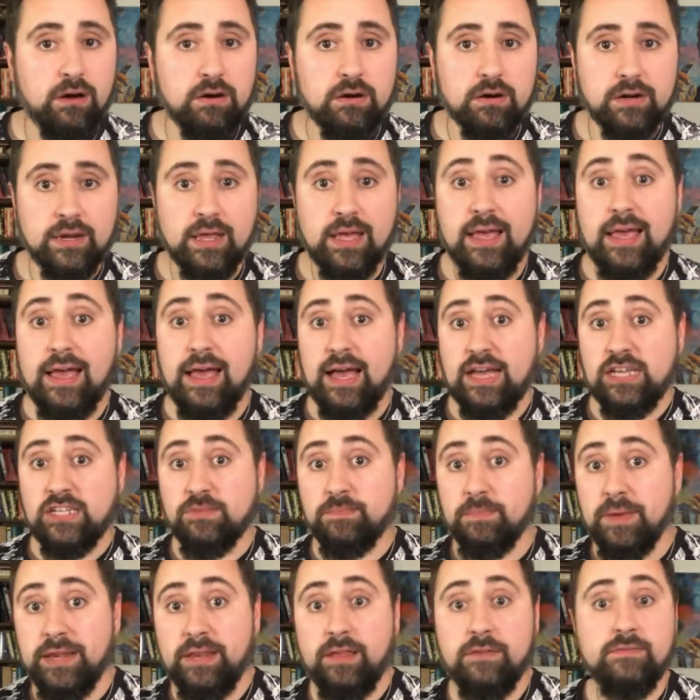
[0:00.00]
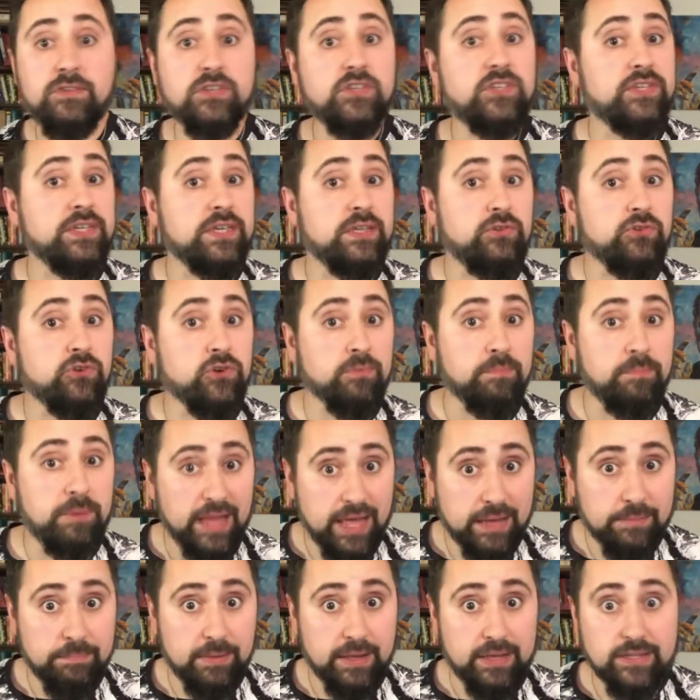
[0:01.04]
hard as many of the senior
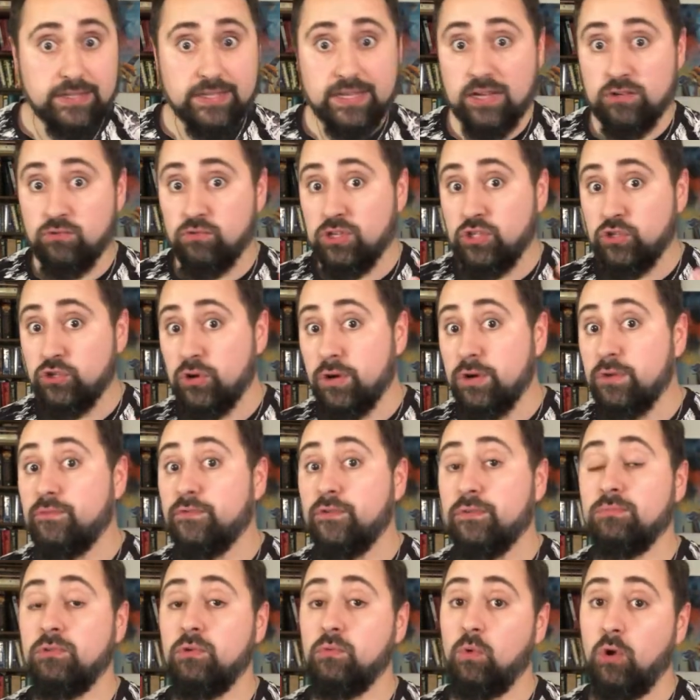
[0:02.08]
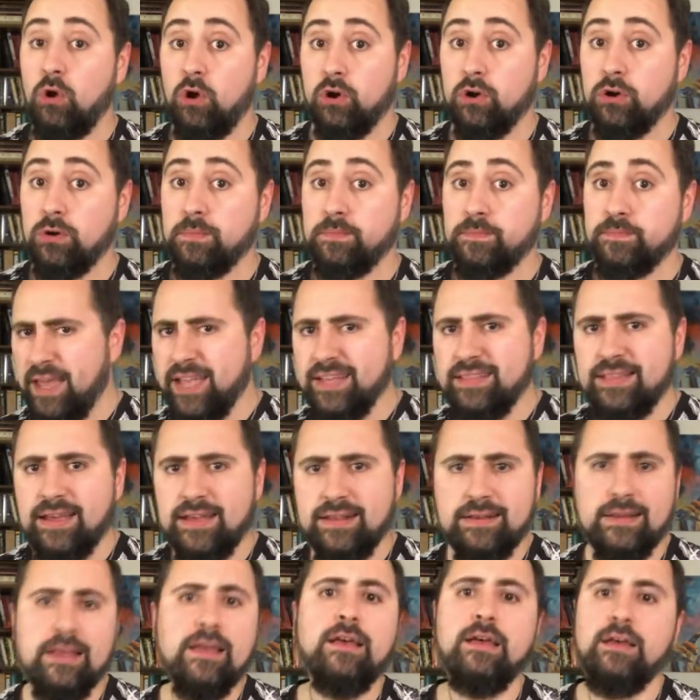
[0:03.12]
black belts had returned from the war. Back
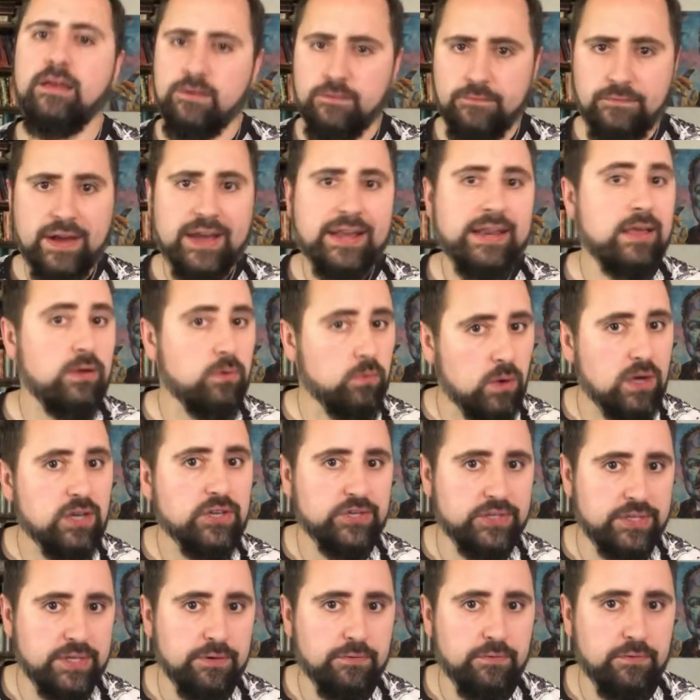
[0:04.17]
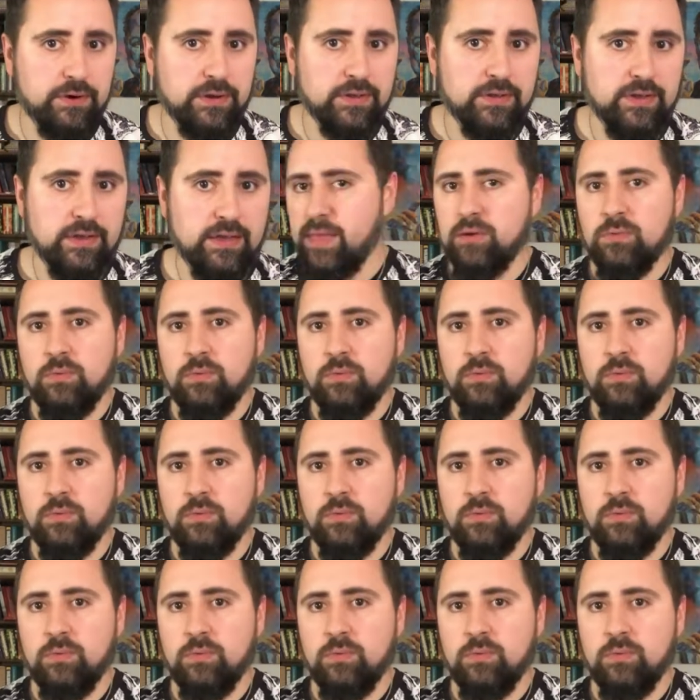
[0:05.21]
then, fighting was different.